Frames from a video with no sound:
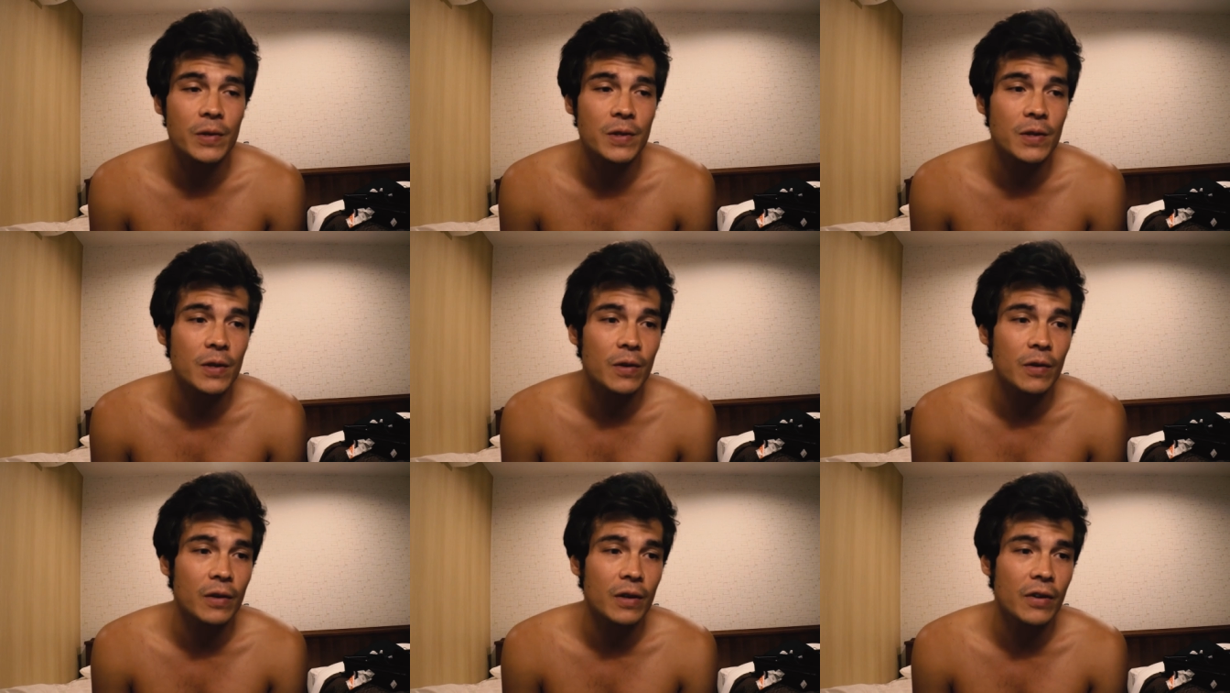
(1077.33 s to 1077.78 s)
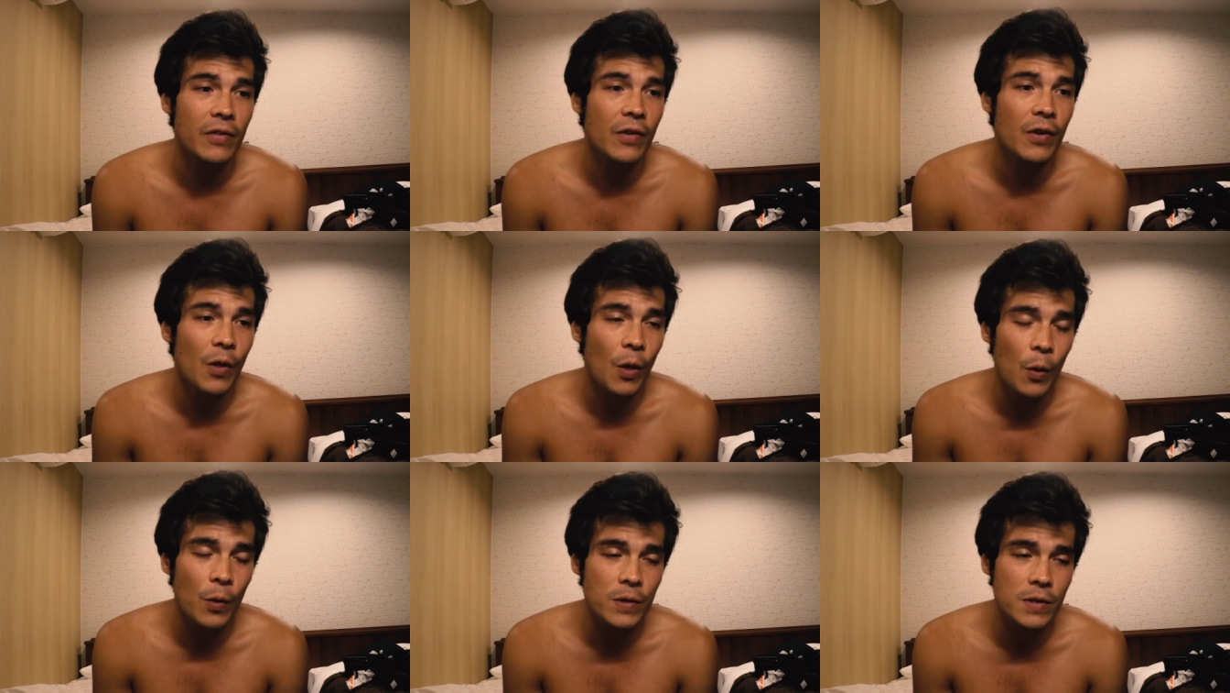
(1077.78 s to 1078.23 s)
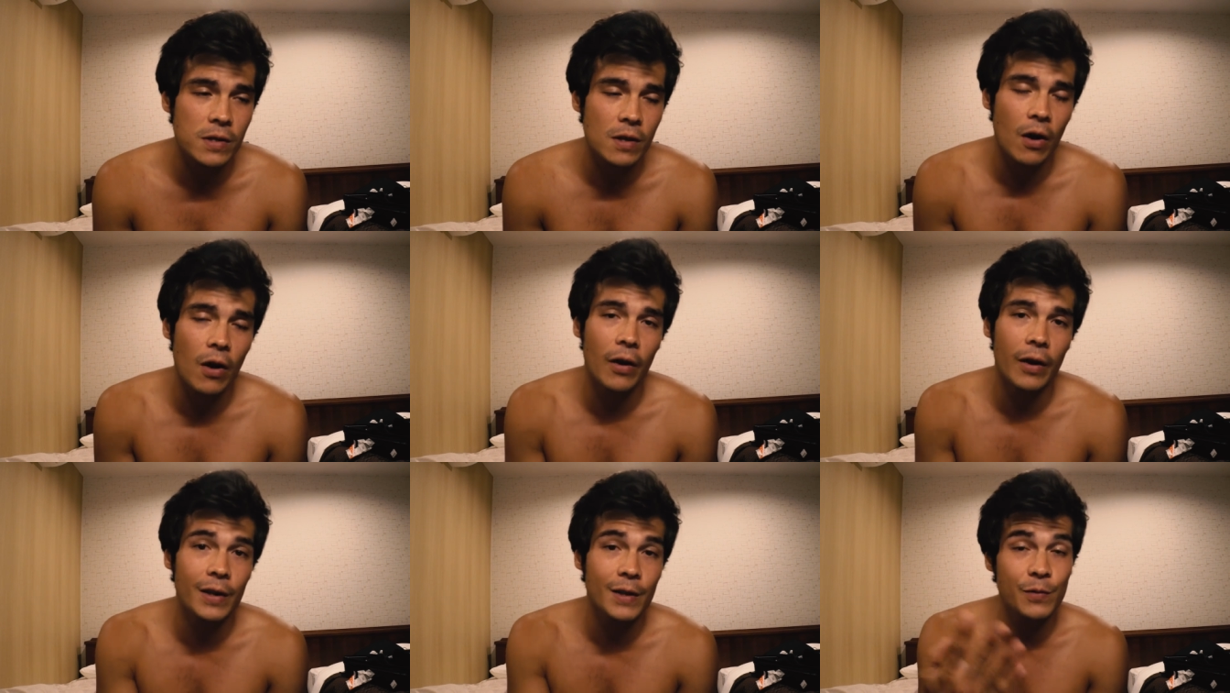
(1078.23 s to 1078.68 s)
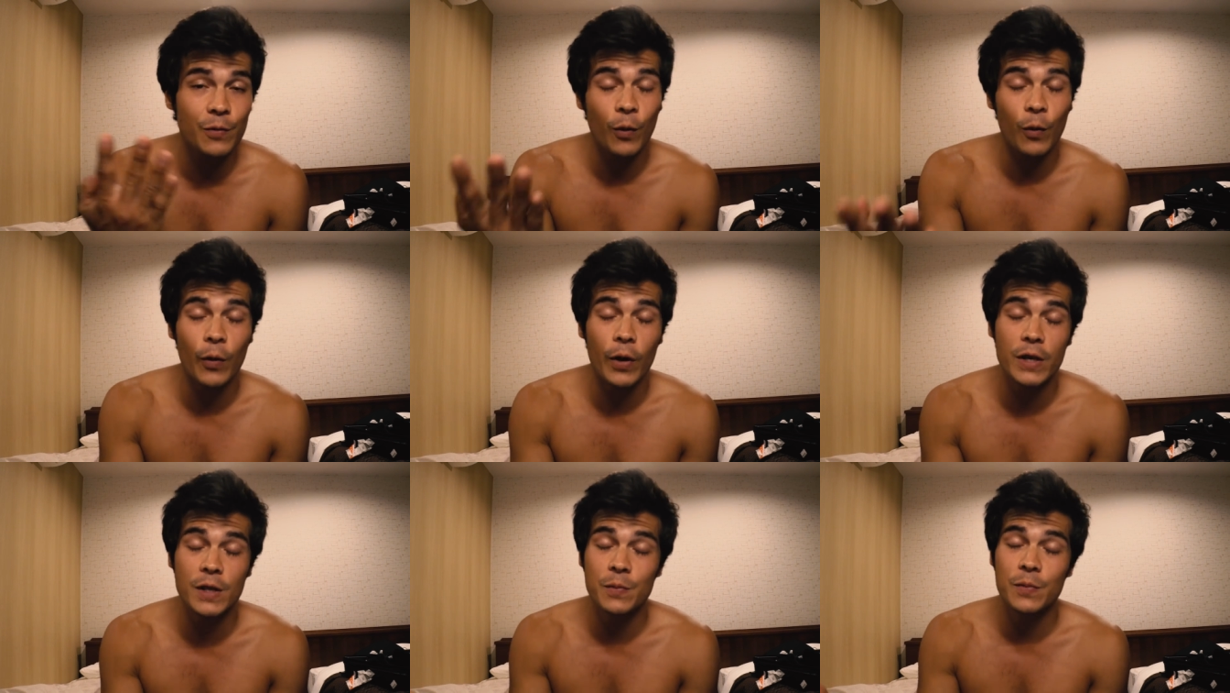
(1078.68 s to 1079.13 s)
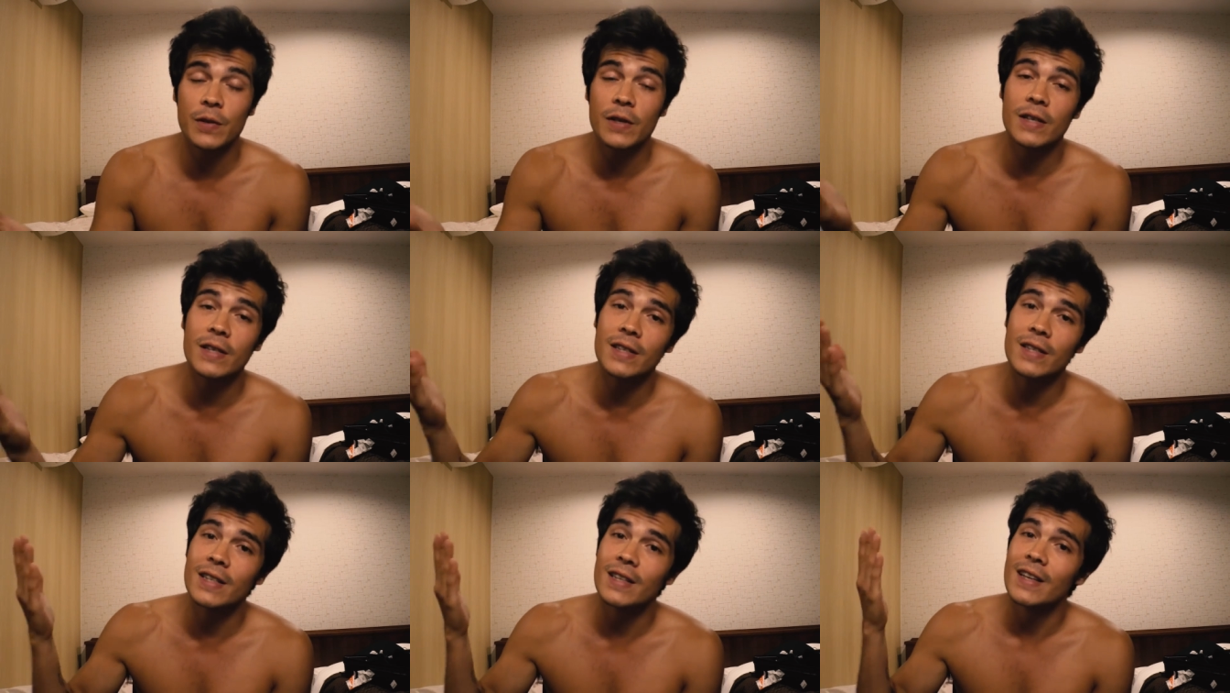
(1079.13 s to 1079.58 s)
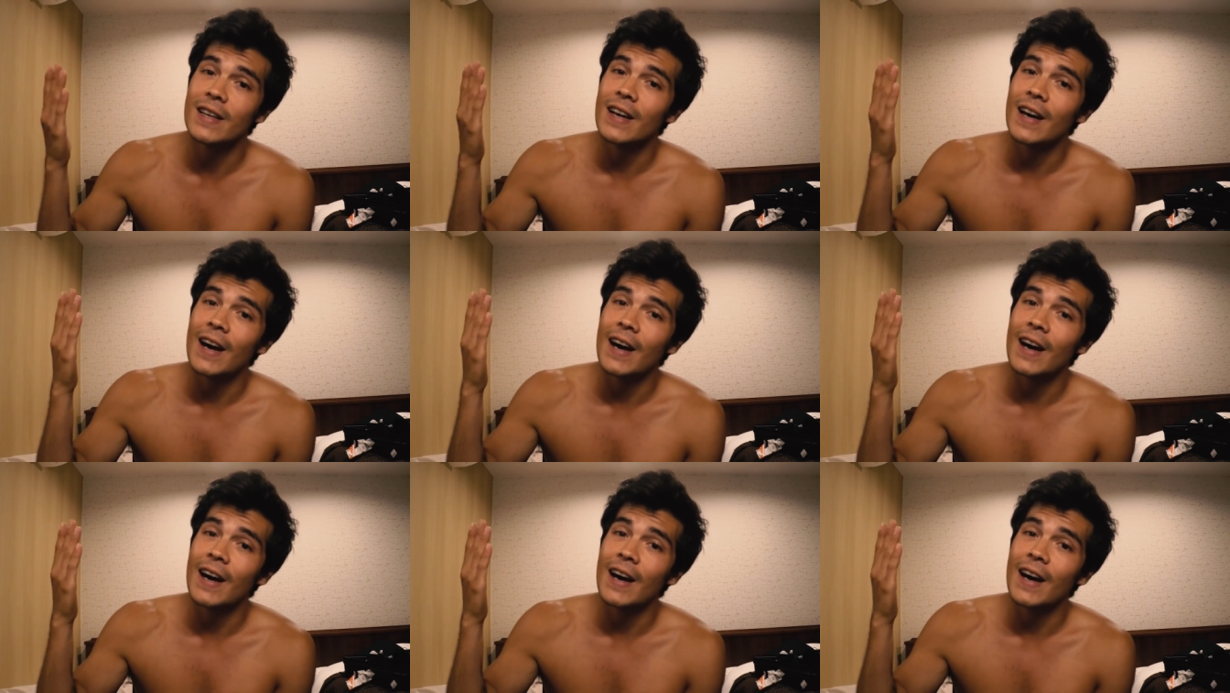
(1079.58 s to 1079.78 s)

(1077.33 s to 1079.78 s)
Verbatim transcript: So even though it's long, it's four recipes.